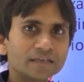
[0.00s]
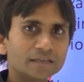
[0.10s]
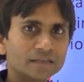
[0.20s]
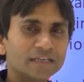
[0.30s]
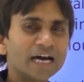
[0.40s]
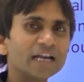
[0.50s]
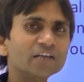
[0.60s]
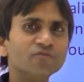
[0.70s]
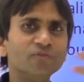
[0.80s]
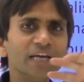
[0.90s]
there
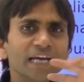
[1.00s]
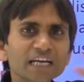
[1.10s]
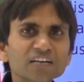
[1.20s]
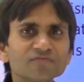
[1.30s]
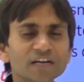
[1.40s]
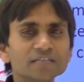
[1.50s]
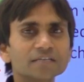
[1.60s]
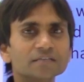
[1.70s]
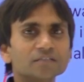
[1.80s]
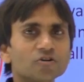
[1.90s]
is weak
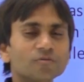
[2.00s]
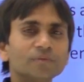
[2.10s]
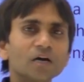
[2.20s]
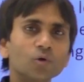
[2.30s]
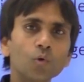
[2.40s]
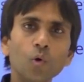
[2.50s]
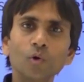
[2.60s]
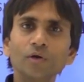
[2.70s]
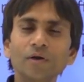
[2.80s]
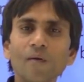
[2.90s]
infrastructure of the
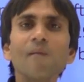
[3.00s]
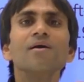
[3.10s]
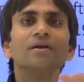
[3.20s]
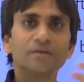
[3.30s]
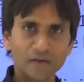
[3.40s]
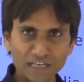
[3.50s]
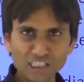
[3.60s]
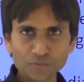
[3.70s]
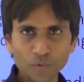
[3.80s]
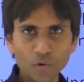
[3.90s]
road,
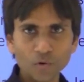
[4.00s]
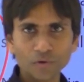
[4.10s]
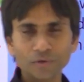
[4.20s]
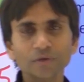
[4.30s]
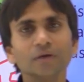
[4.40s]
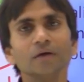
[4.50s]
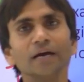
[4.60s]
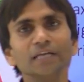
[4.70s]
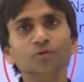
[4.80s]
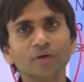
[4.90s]
transport,
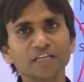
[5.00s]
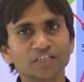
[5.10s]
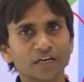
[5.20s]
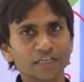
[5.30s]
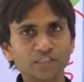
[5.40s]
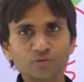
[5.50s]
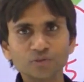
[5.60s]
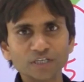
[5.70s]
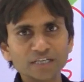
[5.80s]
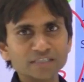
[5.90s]
educational
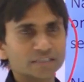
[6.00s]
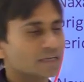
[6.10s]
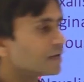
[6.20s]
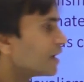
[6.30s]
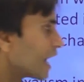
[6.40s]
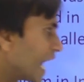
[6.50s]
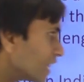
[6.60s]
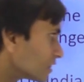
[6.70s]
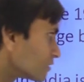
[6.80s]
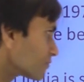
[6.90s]
institutions,
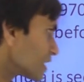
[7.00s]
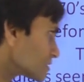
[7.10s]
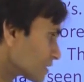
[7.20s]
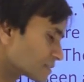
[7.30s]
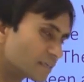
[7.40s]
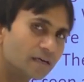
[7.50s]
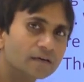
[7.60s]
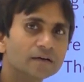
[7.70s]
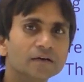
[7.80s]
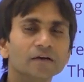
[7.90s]
health
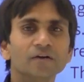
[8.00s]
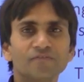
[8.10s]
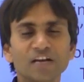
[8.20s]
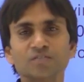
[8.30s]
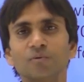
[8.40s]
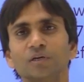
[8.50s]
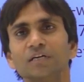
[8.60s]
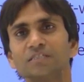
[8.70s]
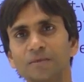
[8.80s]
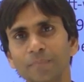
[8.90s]
infrastructure, fresh
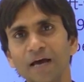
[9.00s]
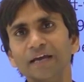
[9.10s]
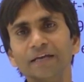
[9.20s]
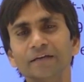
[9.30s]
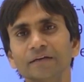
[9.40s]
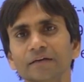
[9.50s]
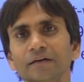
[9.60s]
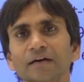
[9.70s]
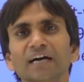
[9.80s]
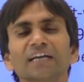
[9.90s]
water supply
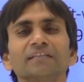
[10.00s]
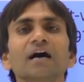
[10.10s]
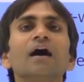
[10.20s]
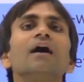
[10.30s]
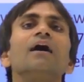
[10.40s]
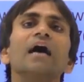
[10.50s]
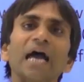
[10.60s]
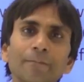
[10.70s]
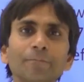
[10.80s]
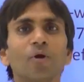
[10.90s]
and the
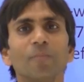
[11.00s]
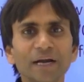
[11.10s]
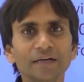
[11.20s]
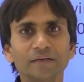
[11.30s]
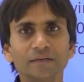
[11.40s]
employment.